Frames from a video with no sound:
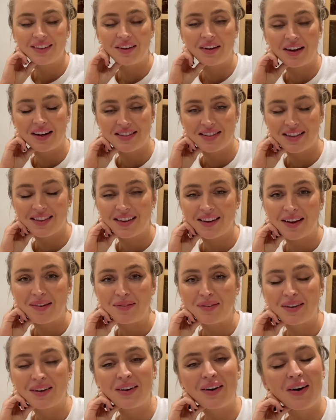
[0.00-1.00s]
guys, I think
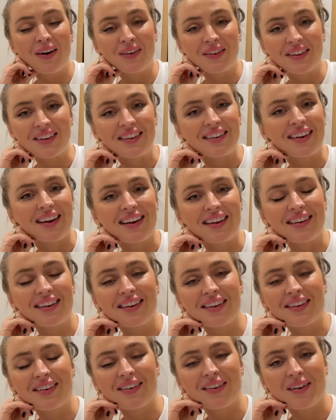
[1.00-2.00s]
I'm gonna call it a night
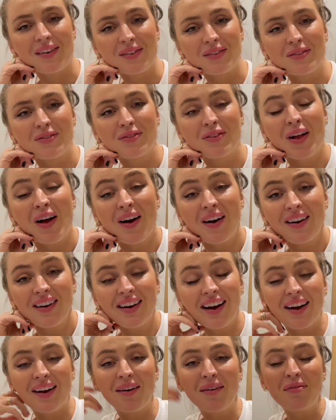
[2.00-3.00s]
here on the
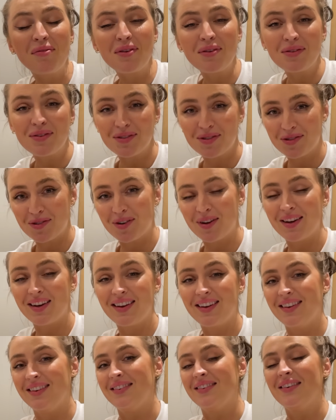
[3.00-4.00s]
vlog. I hope you enjoyed
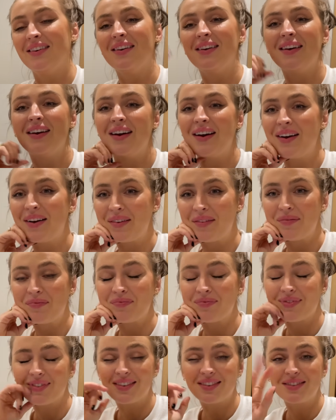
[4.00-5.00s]
it.
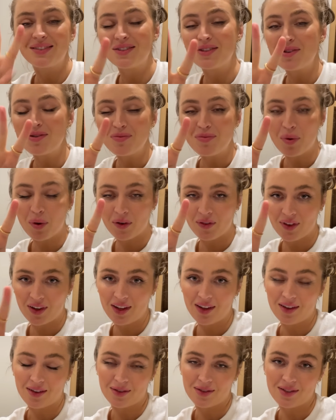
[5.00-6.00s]
Two more
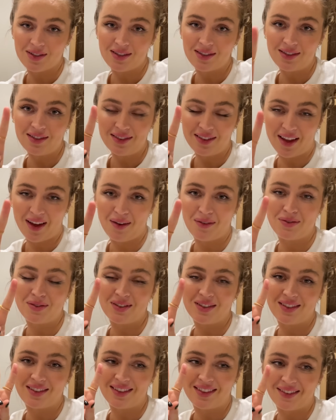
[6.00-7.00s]
videos
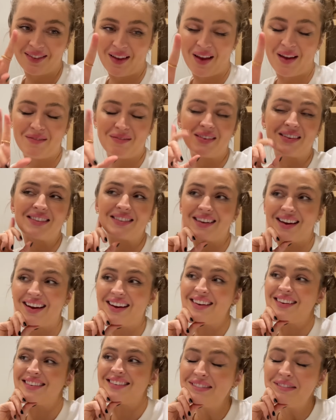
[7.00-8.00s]
left in Landmas,
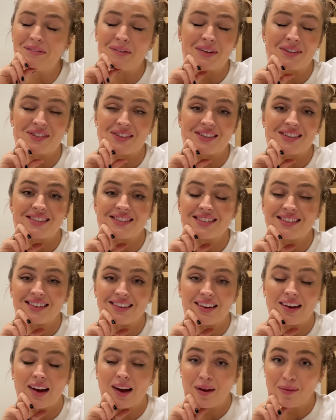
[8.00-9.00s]
guys, which is
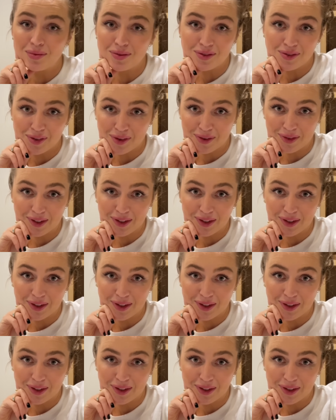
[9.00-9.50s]
absolutely